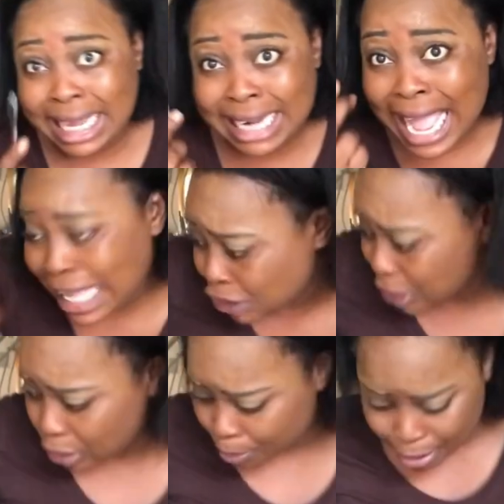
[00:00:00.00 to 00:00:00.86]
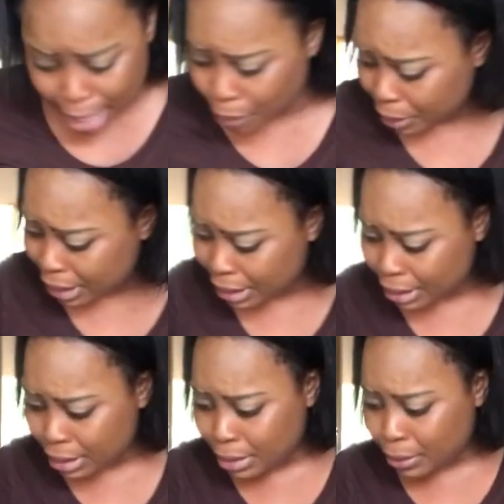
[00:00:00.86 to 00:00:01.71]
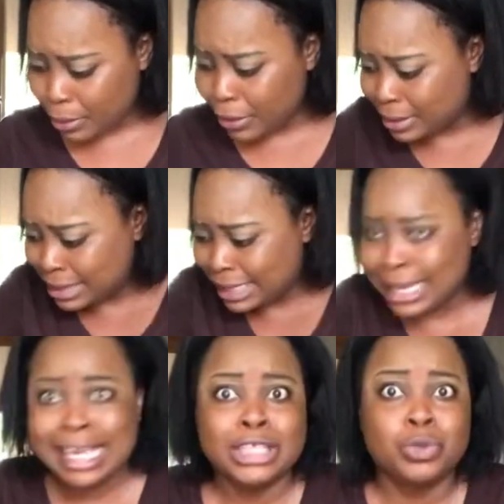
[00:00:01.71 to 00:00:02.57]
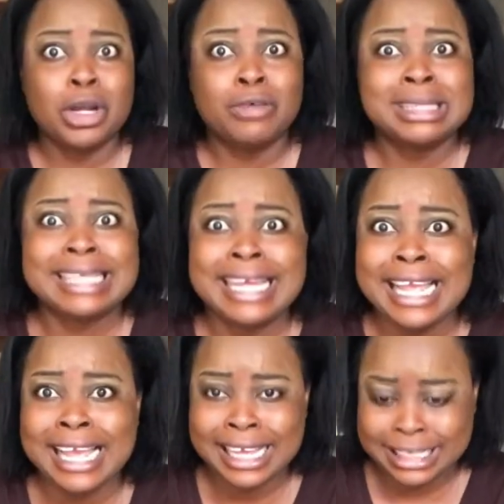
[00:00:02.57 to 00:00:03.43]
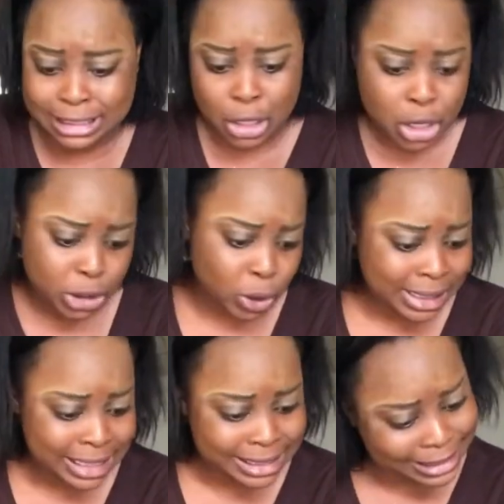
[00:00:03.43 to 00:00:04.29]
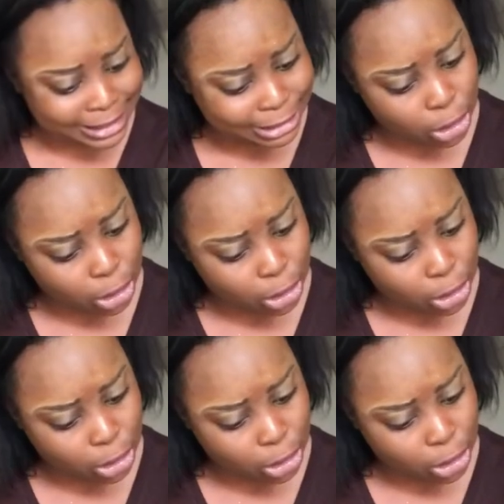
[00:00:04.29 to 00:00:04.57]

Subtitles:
the eyeshadow power. Where it is. So this is